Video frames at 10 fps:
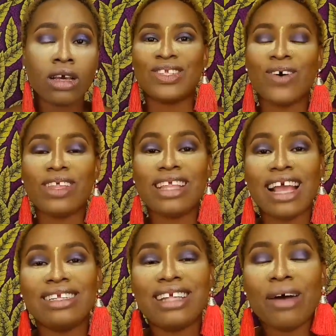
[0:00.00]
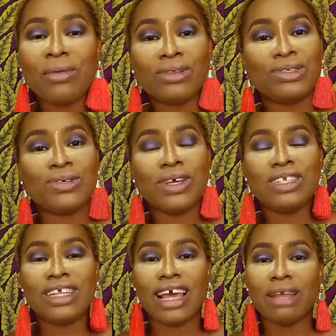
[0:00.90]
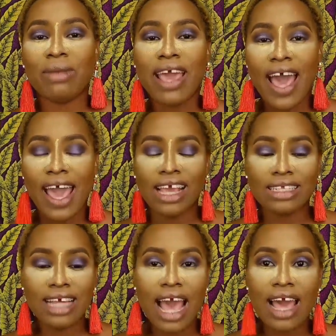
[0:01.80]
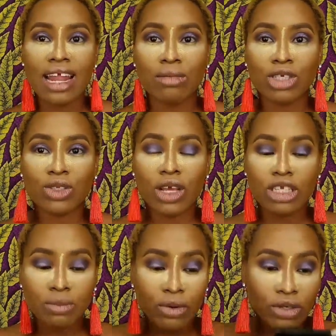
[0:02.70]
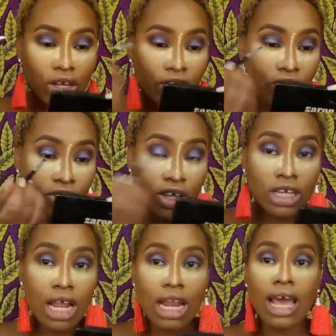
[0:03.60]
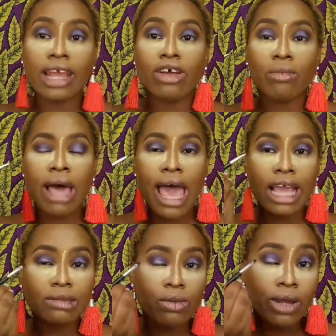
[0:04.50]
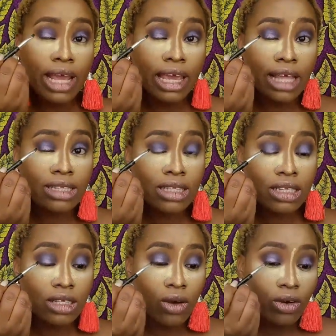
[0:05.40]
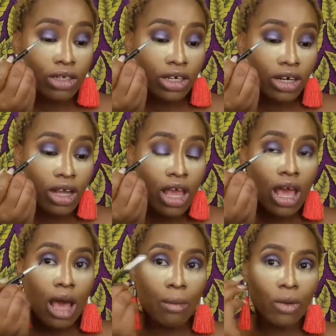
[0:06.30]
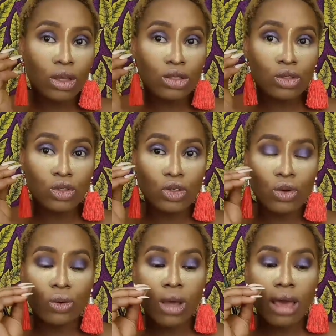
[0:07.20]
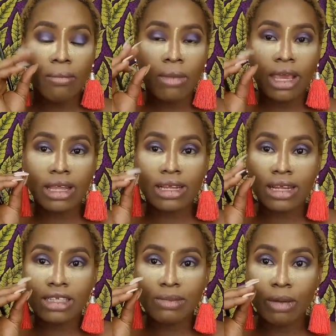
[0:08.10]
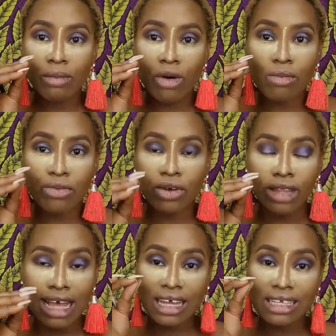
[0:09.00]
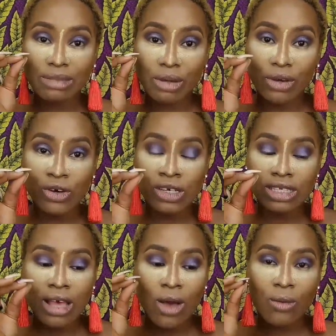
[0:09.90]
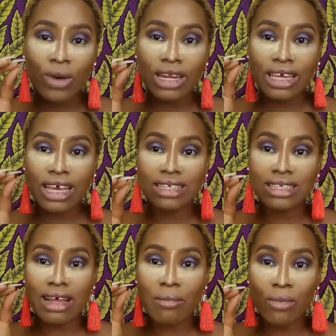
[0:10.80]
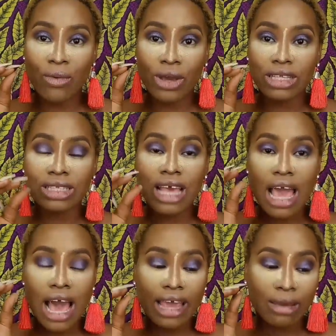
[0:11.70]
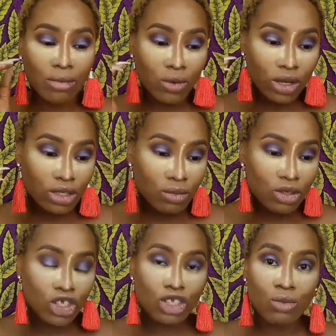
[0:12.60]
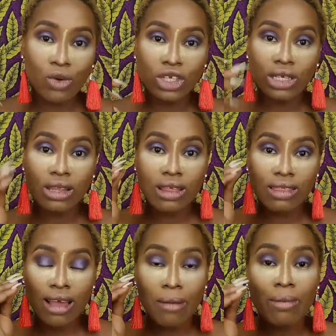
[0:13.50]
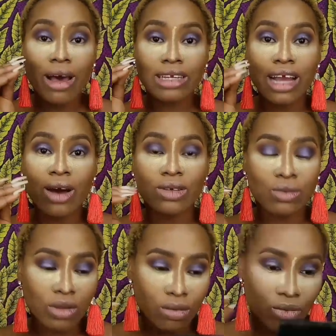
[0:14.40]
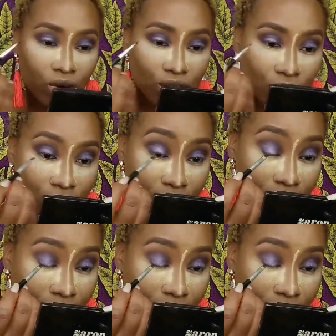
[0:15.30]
So the next thing I want to do is to line my eyes, and I'm just going to put a thin line on my eyes, but when I get to this corner, I'm going to make it a little bit more broad. That is because when it gets to that point, I am going to be smudging that part out with a brush.